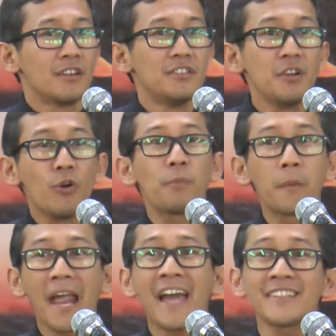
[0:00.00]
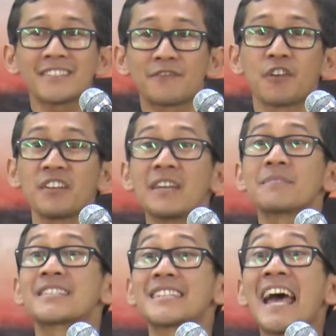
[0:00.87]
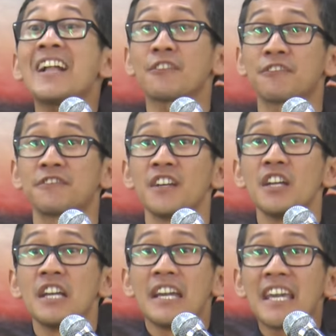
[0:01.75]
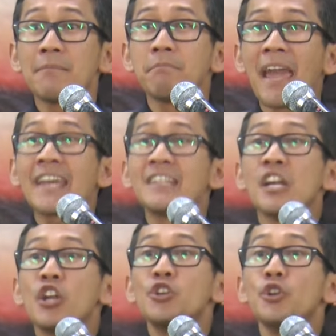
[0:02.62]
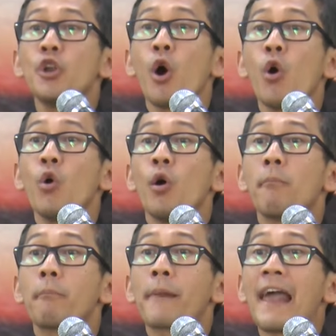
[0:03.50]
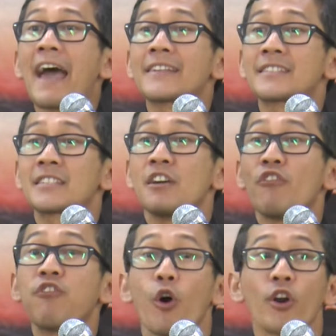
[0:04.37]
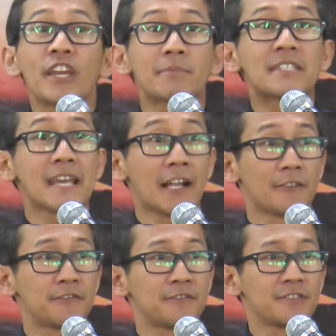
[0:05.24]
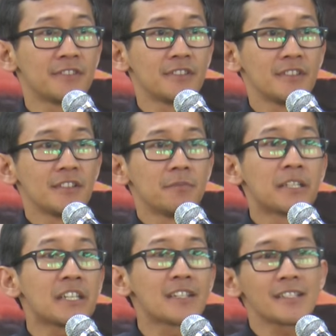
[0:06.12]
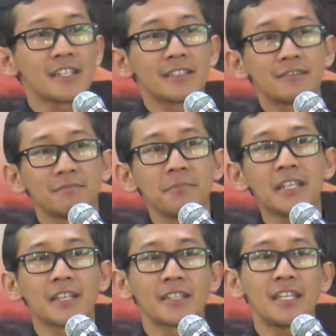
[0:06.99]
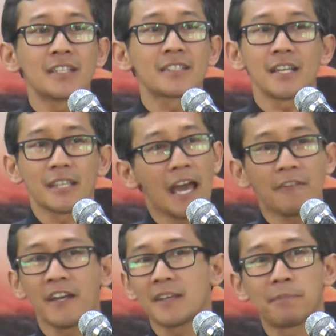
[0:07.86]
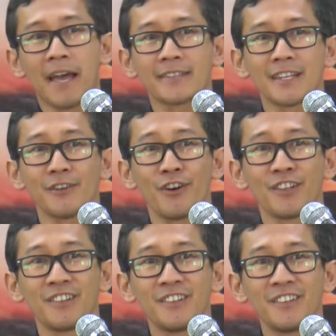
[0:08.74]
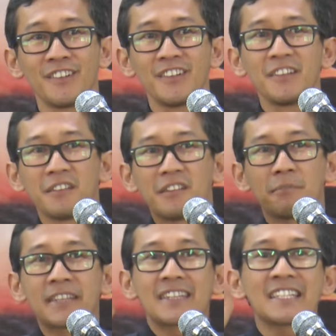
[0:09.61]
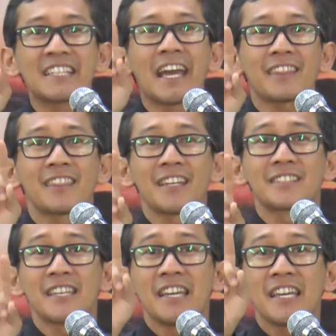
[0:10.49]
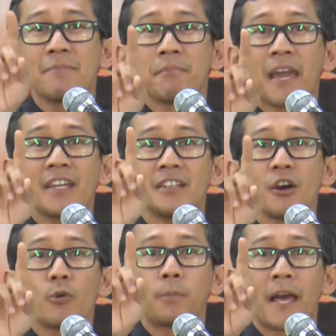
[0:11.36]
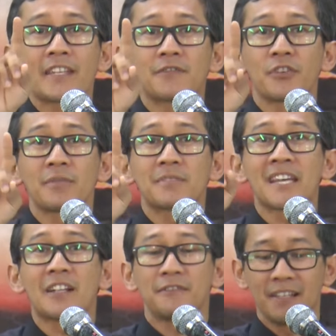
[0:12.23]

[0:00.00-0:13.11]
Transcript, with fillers: No plans for himself. He made no plans for himself. But it doesn't mean that he does not have any plans at all. But get this, he made no plans for himself.